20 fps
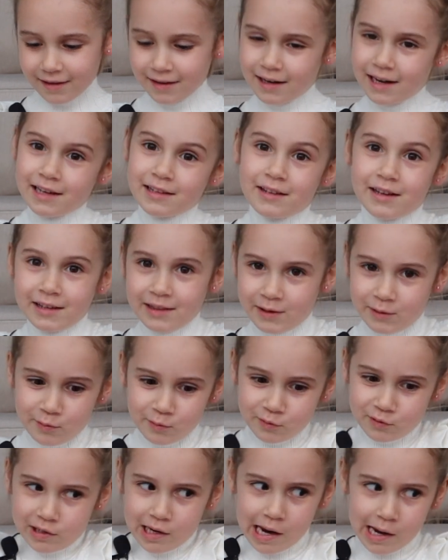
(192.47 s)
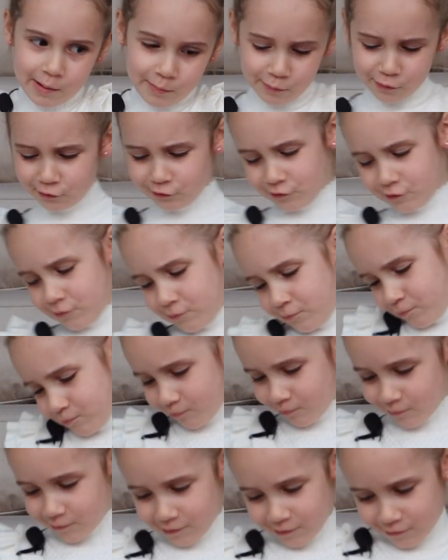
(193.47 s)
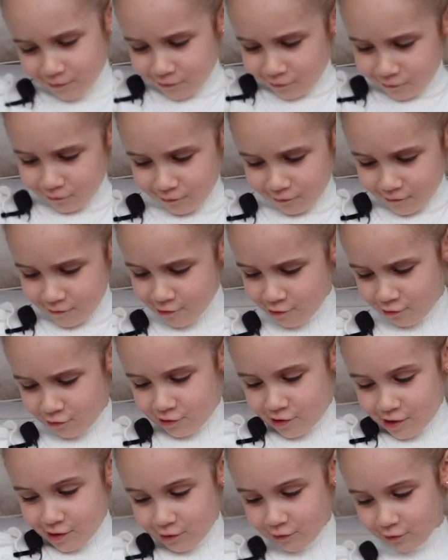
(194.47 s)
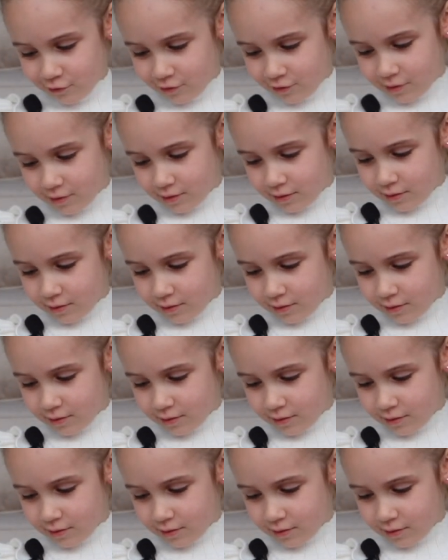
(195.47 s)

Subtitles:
I thought they were tables, but they're chairs.